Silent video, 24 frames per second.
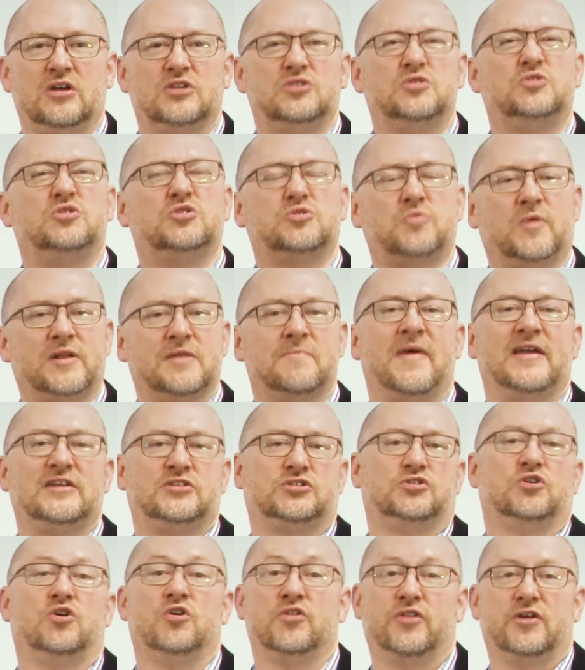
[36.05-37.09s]
So just wanted to make
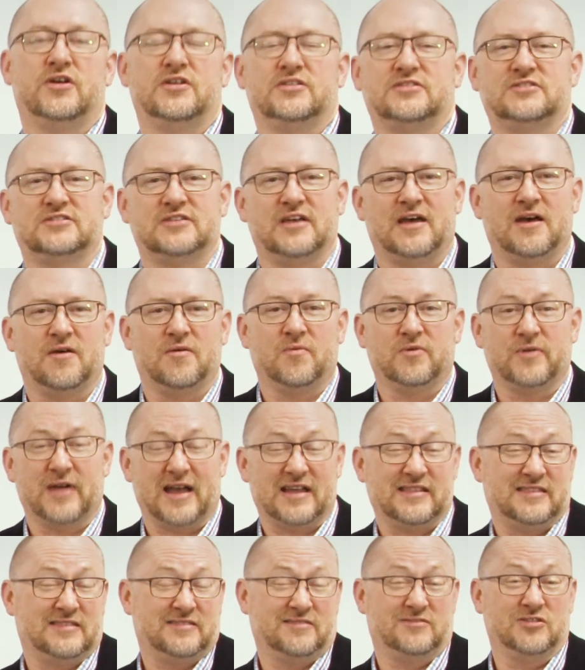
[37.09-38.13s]
sure that we
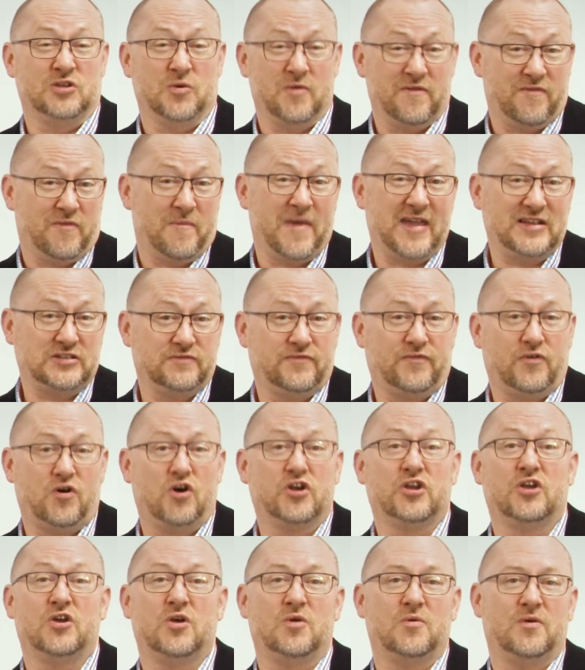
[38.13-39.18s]
had new information
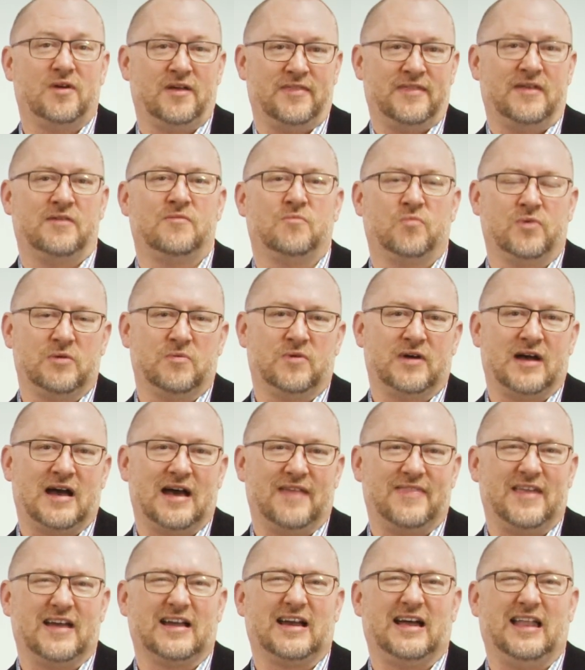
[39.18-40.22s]
for you and that we
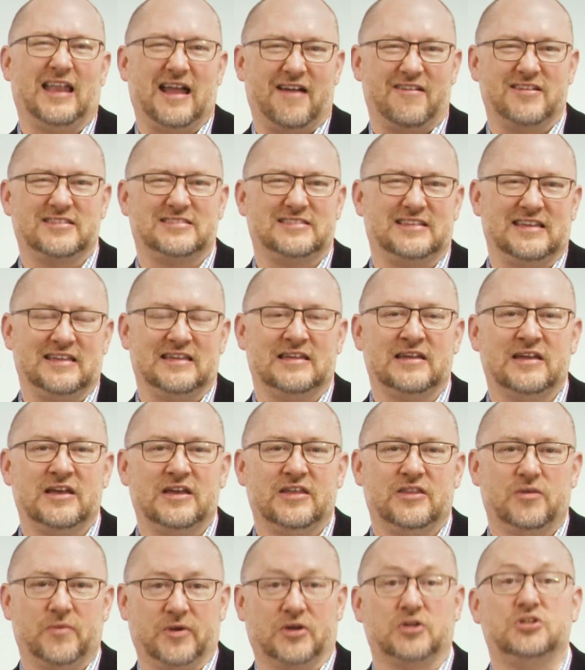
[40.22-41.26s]
had that clarity
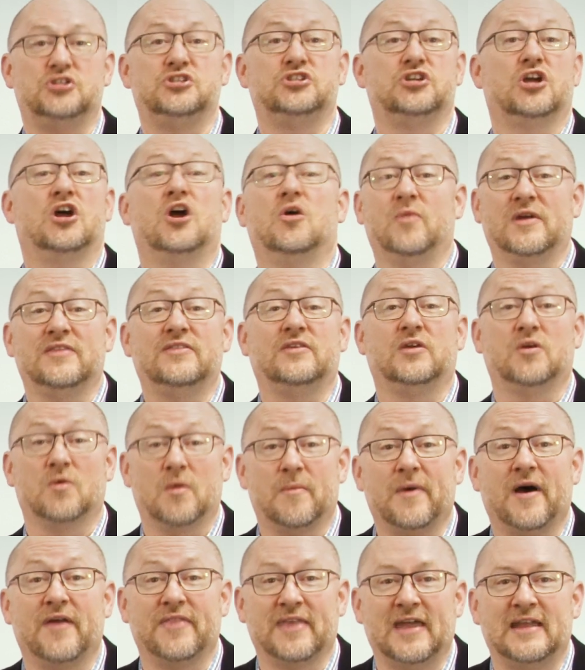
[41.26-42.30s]
that we could share with you
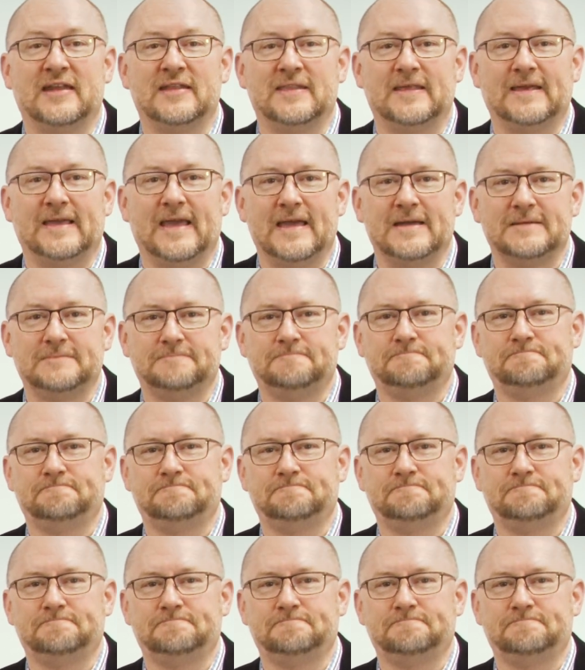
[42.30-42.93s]
about the end of the year.